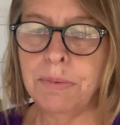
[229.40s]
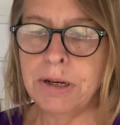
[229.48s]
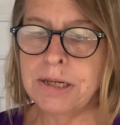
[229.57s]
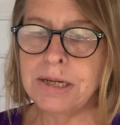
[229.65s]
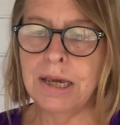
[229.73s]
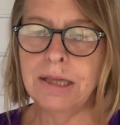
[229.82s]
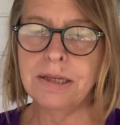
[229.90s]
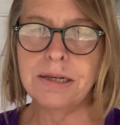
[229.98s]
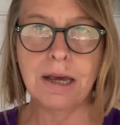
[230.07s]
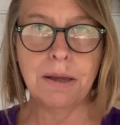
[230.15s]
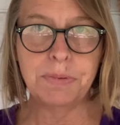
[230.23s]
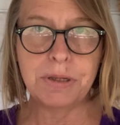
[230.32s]
going to take the
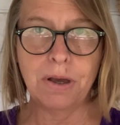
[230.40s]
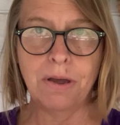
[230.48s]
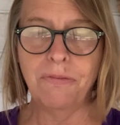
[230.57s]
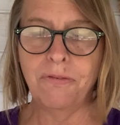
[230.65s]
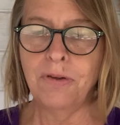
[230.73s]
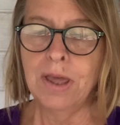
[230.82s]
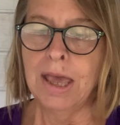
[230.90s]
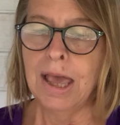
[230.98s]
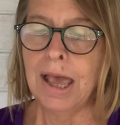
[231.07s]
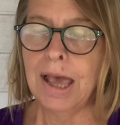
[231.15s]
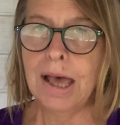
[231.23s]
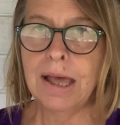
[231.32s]
tops off,
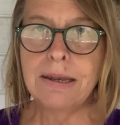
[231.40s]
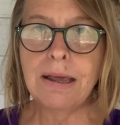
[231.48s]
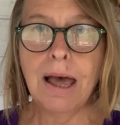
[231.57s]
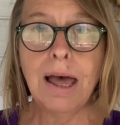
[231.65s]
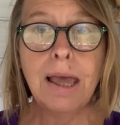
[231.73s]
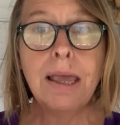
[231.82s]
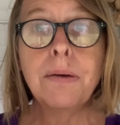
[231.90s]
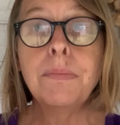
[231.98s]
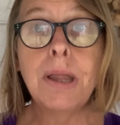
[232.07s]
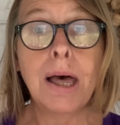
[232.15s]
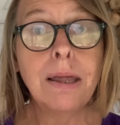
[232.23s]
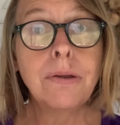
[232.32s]
and I am
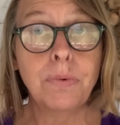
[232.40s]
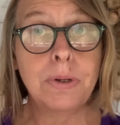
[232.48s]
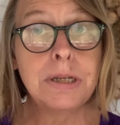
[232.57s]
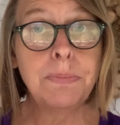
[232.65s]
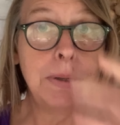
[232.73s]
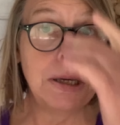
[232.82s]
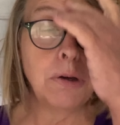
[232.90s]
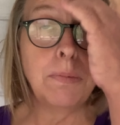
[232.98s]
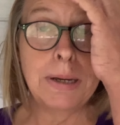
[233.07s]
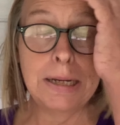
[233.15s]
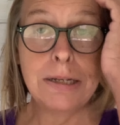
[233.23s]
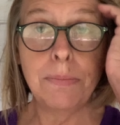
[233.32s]
not going to peel
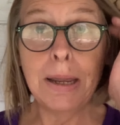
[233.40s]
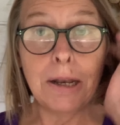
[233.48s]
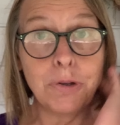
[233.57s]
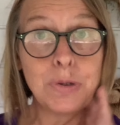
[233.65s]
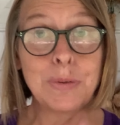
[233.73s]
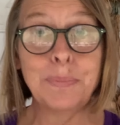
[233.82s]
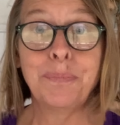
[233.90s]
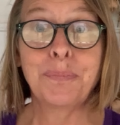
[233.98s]
my tomatoes.